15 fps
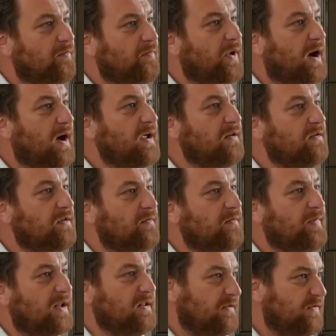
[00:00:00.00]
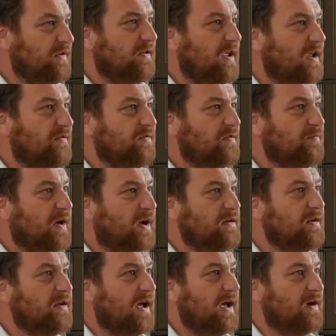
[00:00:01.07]
by the Bende van Nevel, by
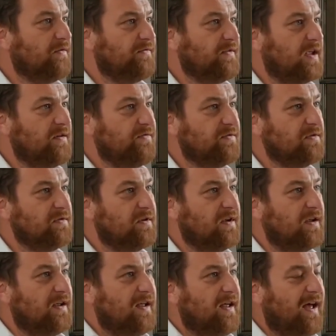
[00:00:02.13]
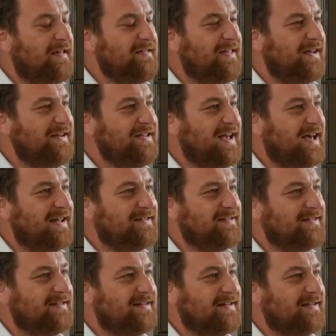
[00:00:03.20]
the gang of Nevel. And then he had...